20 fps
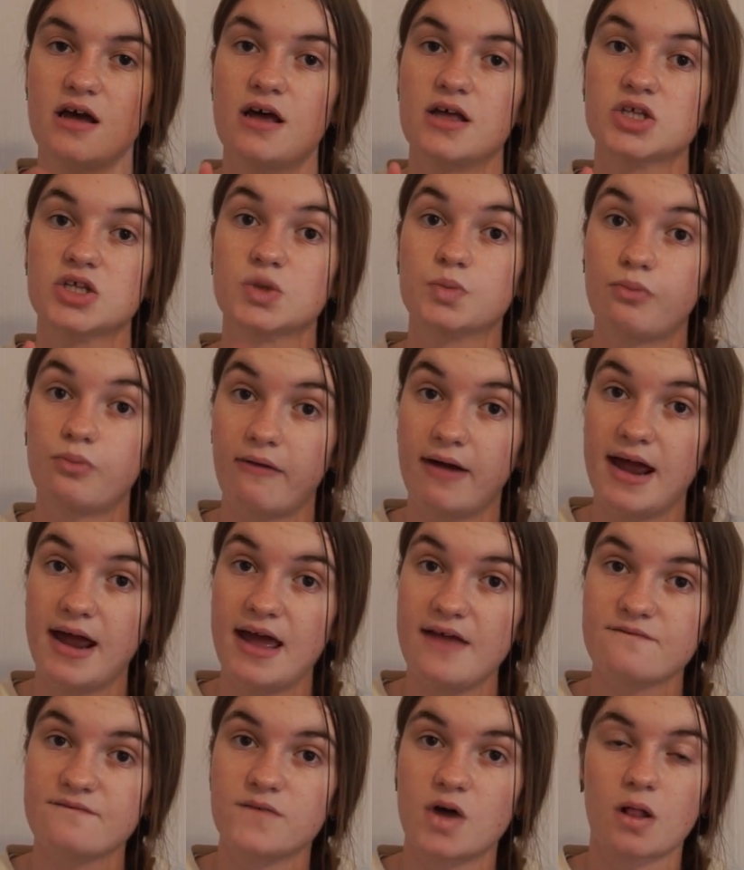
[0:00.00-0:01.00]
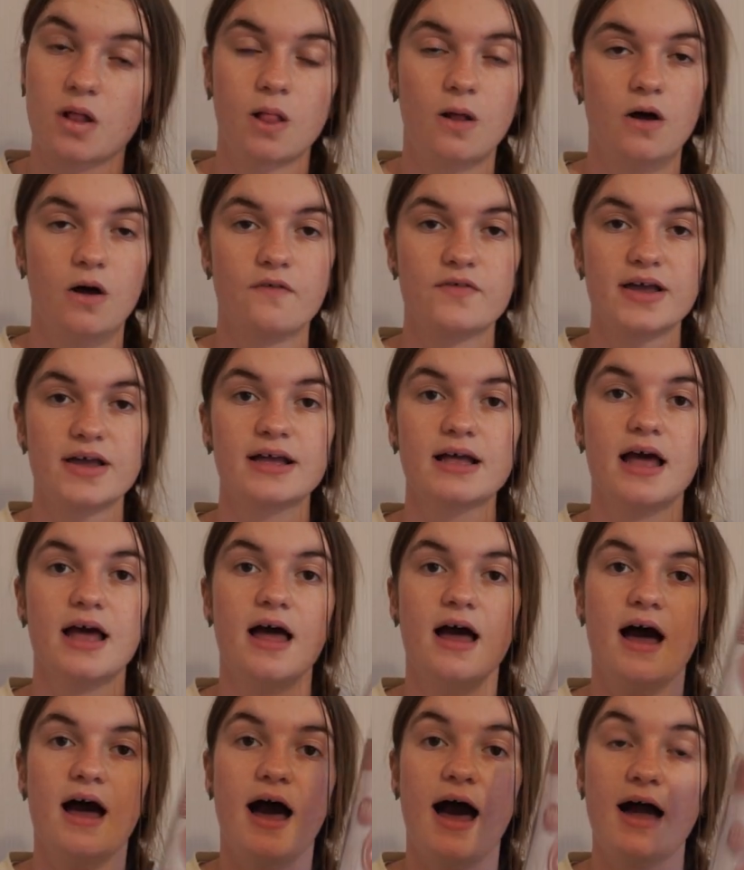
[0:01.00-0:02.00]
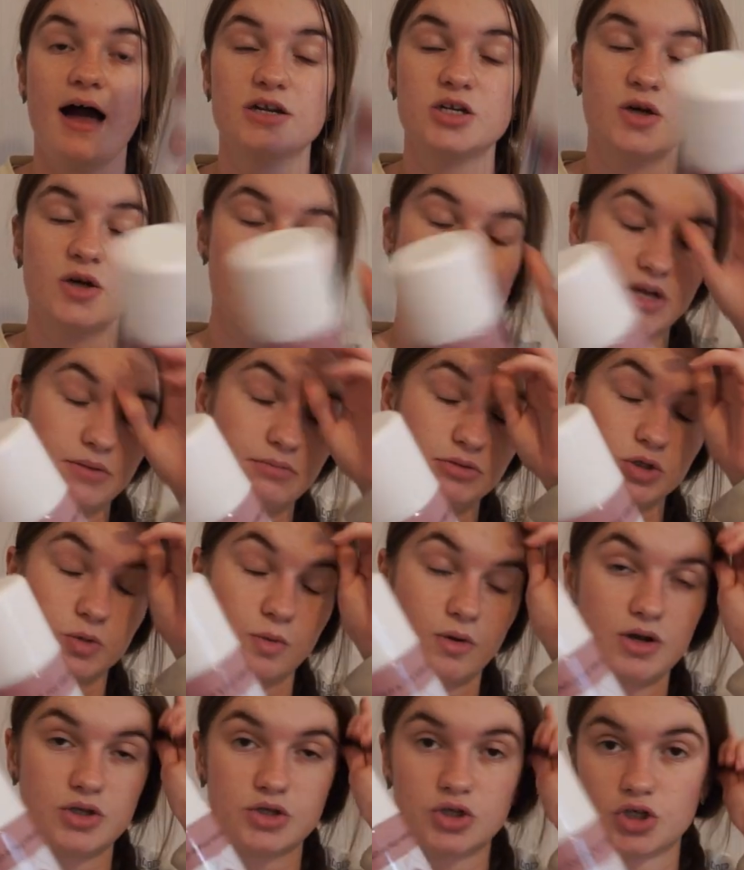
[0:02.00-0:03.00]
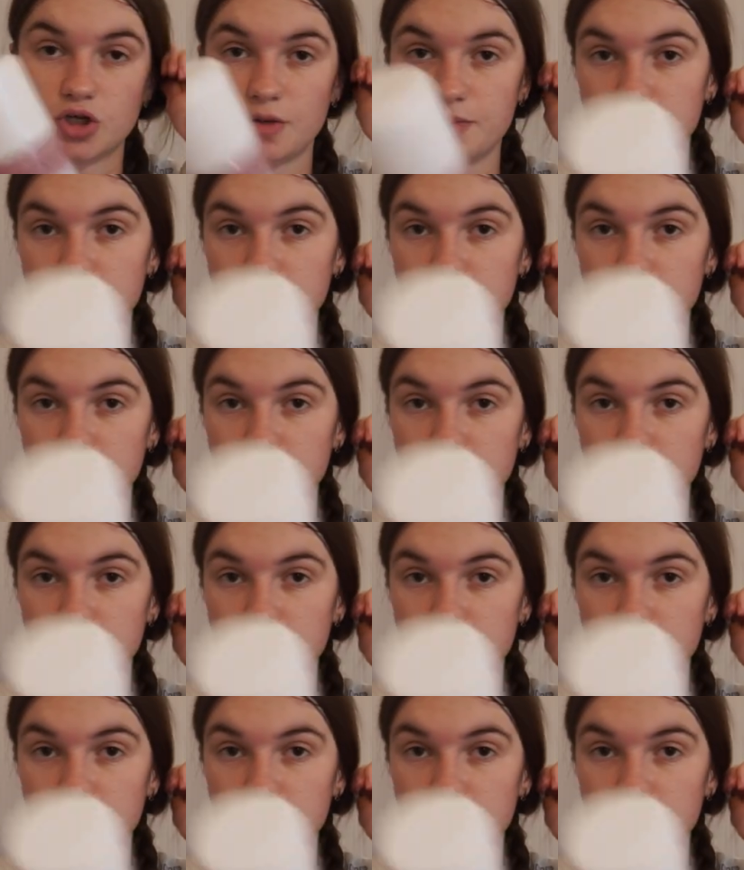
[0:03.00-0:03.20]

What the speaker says: spray for clothing. I do have a temperature warning, so don't be